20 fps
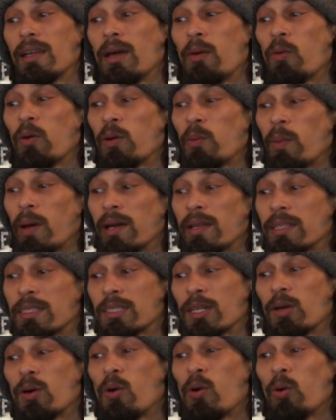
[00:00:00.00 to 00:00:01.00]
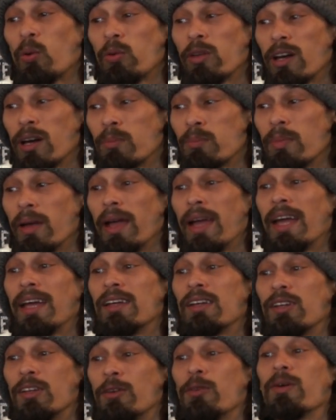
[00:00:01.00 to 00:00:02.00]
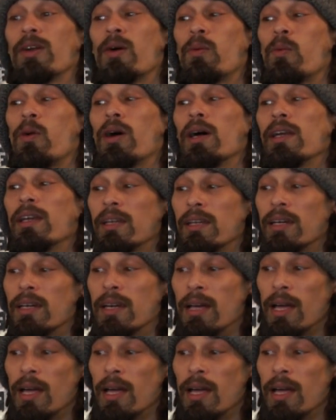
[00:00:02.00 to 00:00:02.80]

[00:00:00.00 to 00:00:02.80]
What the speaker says: I want a bike that's going to hold up and do what I want.